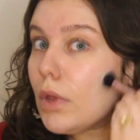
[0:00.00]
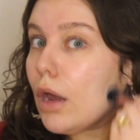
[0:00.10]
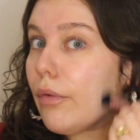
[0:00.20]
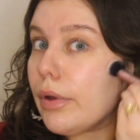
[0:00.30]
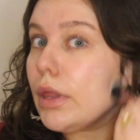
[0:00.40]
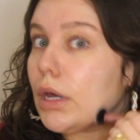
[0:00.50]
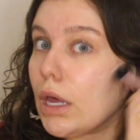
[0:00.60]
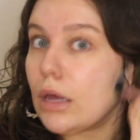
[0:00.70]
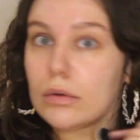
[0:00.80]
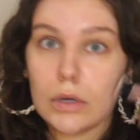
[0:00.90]
How are we
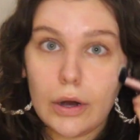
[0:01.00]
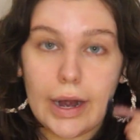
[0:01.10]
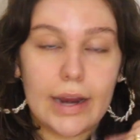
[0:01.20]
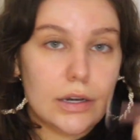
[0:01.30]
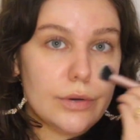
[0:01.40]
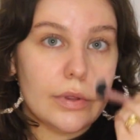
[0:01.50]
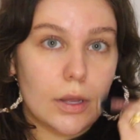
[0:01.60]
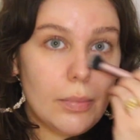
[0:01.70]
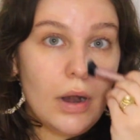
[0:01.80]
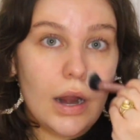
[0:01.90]
looking? Great. Do we
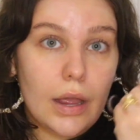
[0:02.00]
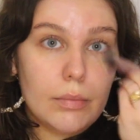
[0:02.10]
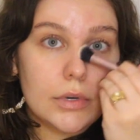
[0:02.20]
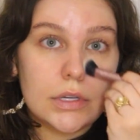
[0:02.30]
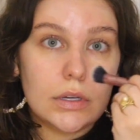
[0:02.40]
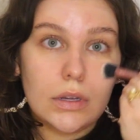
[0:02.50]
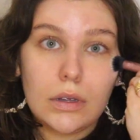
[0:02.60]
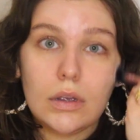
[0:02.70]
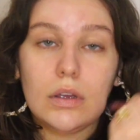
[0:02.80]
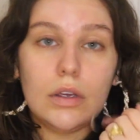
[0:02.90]
look primed?
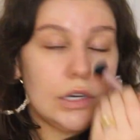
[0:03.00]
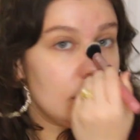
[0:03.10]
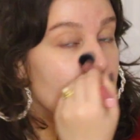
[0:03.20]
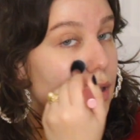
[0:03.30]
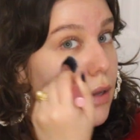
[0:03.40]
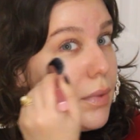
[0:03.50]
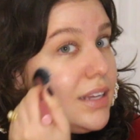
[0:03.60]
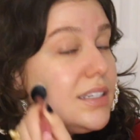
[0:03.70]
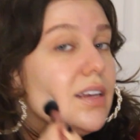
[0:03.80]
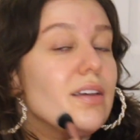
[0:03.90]
Do we look
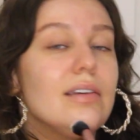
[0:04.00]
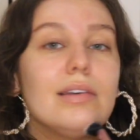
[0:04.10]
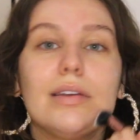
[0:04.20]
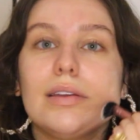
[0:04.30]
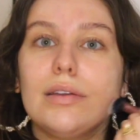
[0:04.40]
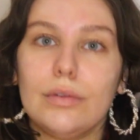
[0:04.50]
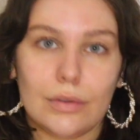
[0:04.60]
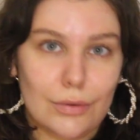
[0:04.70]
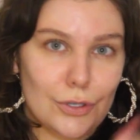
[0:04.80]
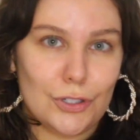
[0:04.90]
amazing?
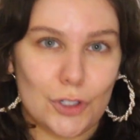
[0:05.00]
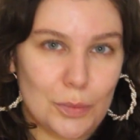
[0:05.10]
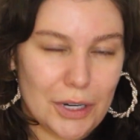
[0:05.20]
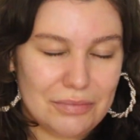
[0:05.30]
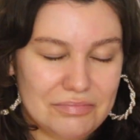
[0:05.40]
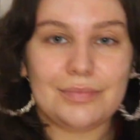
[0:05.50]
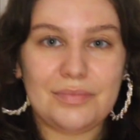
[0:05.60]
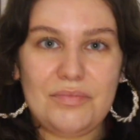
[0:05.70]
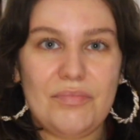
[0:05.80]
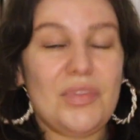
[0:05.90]
Super.
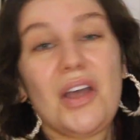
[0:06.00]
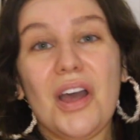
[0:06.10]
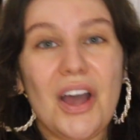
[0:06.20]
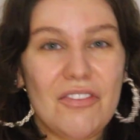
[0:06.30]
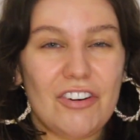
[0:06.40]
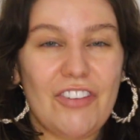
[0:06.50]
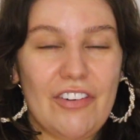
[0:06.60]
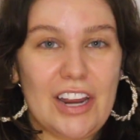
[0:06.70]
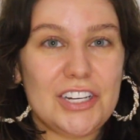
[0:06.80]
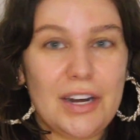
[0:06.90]
For
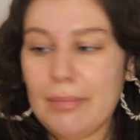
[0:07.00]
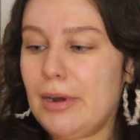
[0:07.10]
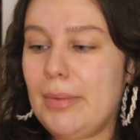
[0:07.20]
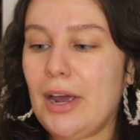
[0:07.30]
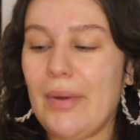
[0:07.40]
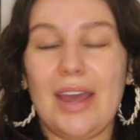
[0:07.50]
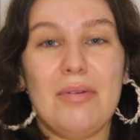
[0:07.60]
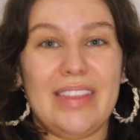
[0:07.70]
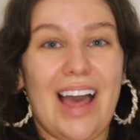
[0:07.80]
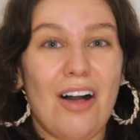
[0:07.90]
foundation, I'm going to be going in
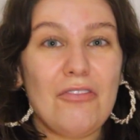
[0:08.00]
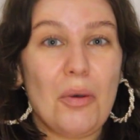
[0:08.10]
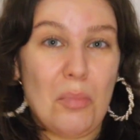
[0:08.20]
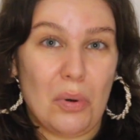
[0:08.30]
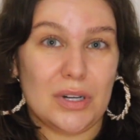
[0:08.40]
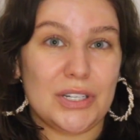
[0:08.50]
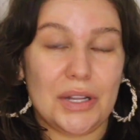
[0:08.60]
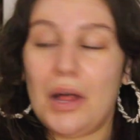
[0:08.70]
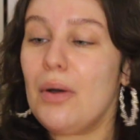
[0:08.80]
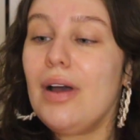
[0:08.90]
with the e.l.f. Born to
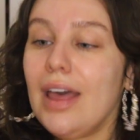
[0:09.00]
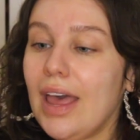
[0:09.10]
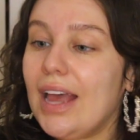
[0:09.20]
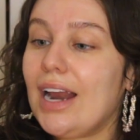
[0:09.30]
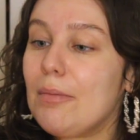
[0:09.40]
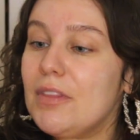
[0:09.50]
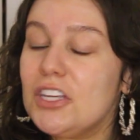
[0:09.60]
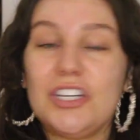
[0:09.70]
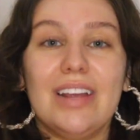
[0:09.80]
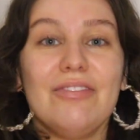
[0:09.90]
Glow, and I'm in the
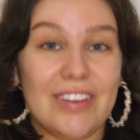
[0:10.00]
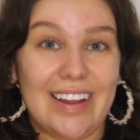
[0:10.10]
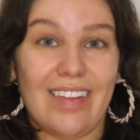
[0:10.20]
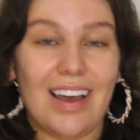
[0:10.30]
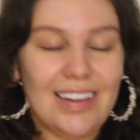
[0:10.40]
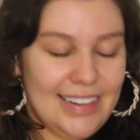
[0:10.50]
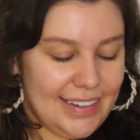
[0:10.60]
shade Vanilla,